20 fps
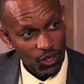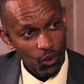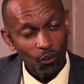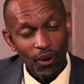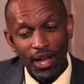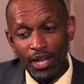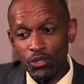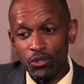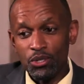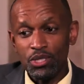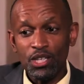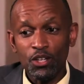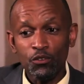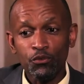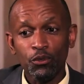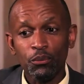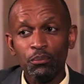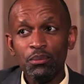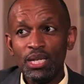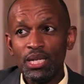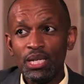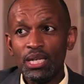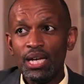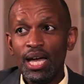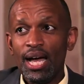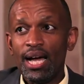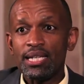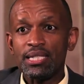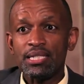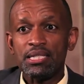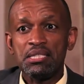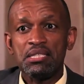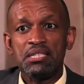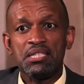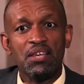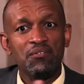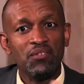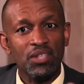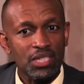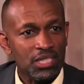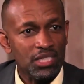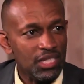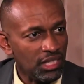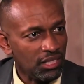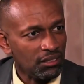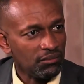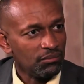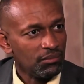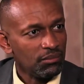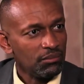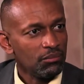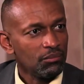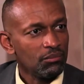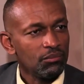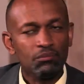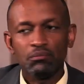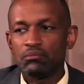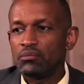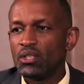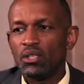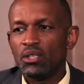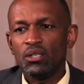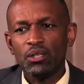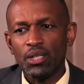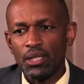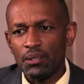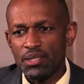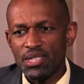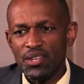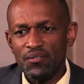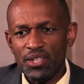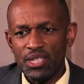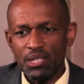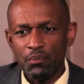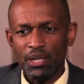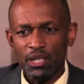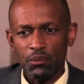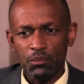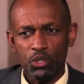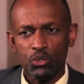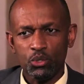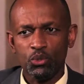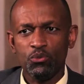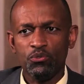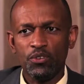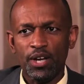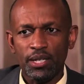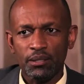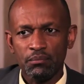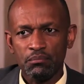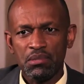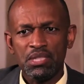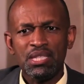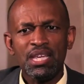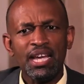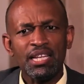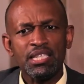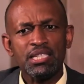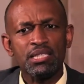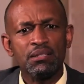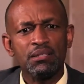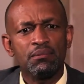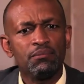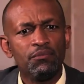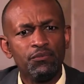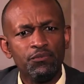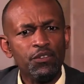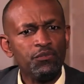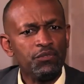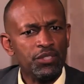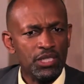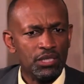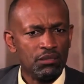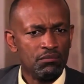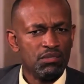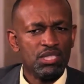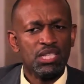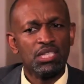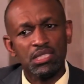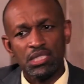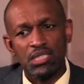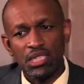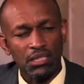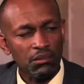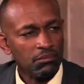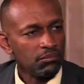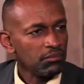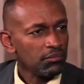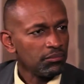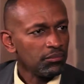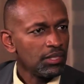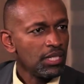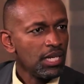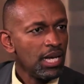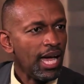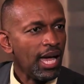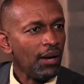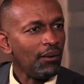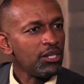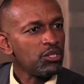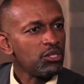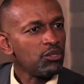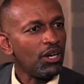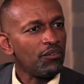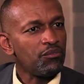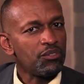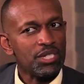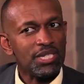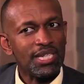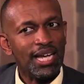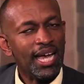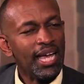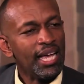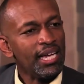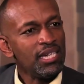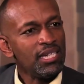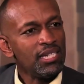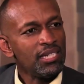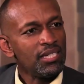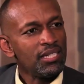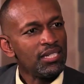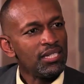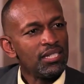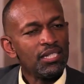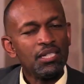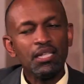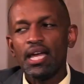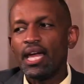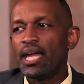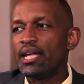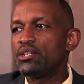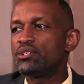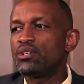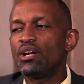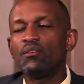where you say, for me, at 70, okay, 70 might be too far. Say at 50, 60, I want to have retired. and